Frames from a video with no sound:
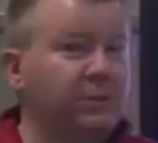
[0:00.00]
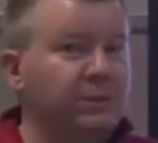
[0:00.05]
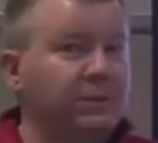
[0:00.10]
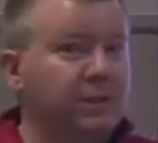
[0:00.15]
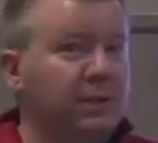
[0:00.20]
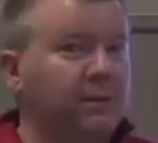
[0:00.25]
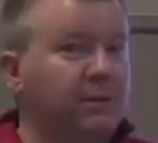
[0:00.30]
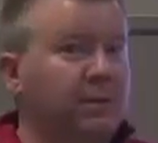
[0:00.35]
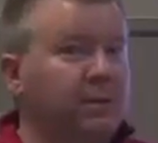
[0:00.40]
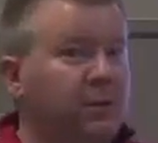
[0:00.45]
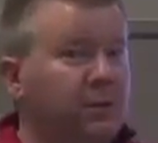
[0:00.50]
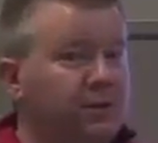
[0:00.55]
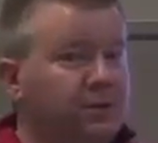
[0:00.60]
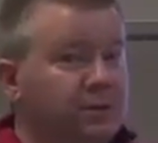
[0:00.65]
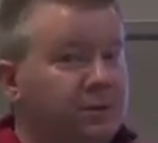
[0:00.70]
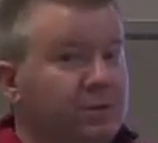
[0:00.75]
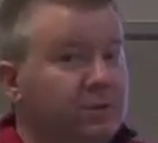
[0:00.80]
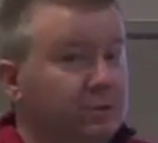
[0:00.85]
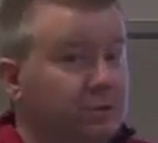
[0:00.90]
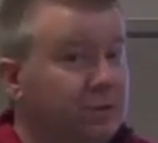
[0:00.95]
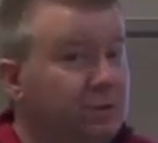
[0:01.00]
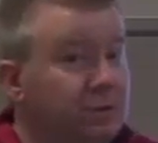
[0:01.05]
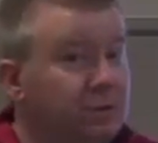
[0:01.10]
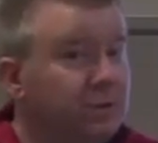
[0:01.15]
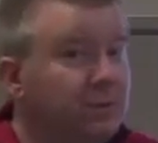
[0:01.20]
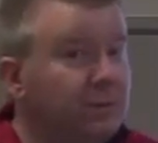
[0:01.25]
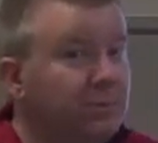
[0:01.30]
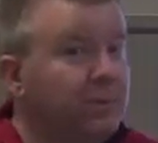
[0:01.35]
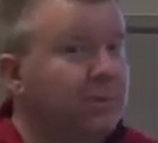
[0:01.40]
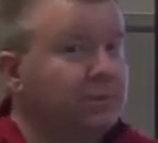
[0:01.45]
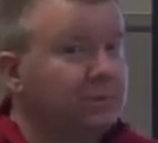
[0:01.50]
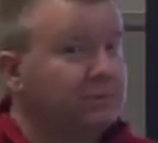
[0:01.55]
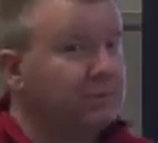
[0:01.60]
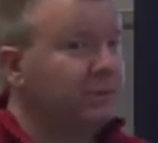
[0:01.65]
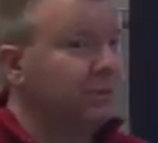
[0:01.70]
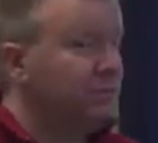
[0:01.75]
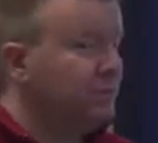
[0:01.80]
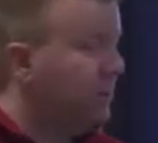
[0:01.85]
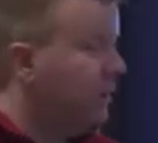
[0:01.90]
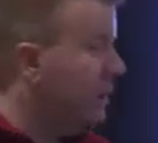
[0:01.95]
It's going to be posted on YouTube.
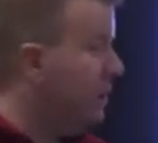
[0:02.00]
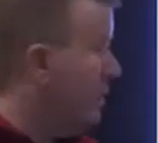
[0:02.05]
That's what our